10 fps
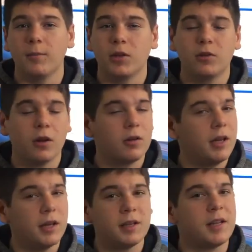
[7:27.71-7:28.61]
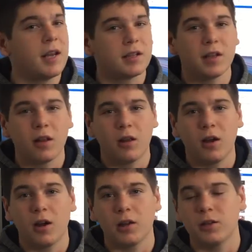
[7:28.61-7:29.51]
you don't need a
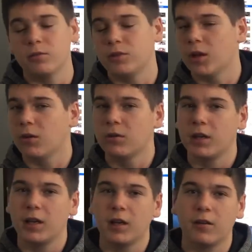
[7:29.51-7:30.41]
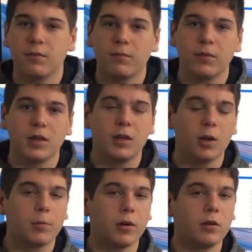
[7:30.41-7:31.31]
DSLR, you don't need a
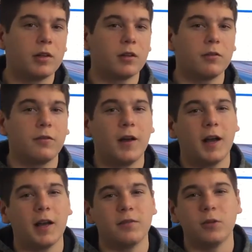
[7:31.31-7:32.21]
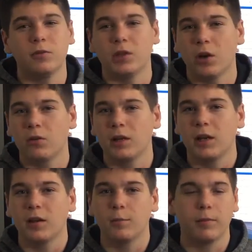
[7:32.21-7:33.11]
GoPro Hero 5, you don't
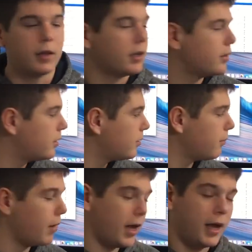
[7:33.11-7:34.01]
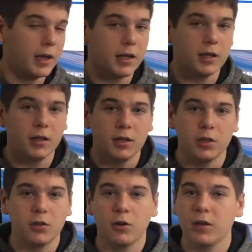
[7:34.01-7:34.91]
need a big Mac,
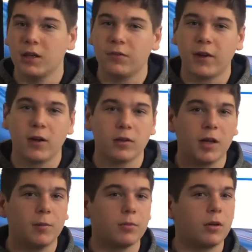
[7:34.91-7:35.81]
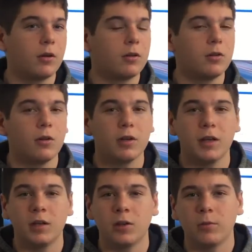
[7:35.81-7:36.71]
you don't need Final Cut Pro, you don't
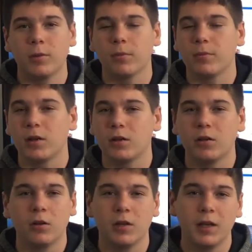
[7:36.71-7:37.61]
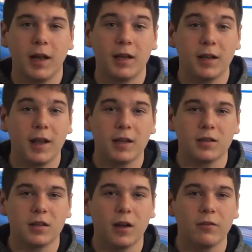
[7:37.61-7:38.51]
need Adobe Premiere, you don't need any of that
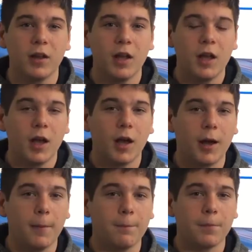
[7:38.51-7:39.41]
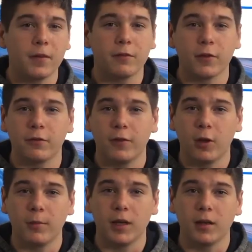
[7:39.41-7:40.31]
stuff for
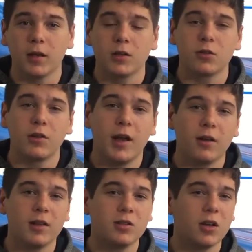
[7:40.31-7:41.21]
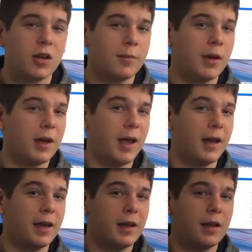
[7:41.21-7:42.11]
filming. So now let's talk about
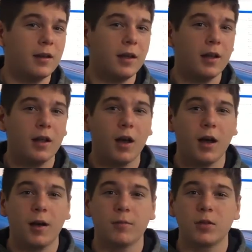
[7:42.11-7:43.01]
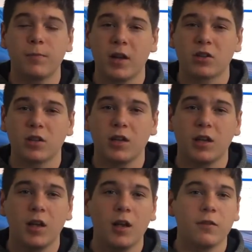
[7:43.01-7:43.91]
editing,
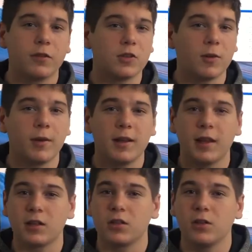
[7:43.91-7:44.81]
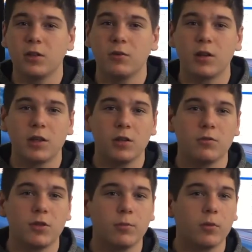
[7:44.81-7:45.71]
especially for somebody that's new to the
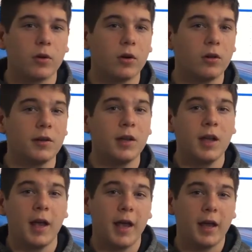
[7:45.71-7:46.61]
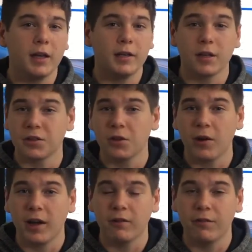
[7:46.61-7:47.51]
YouTube world and doesn't
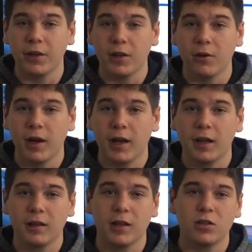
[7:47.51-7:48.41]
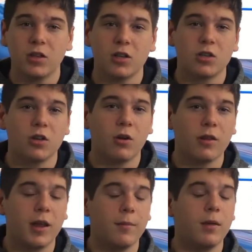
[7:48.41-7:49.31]
know how to video edit. Let's just
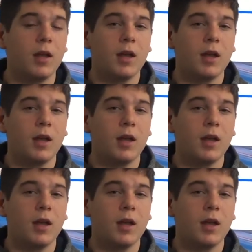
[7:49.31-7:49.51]
show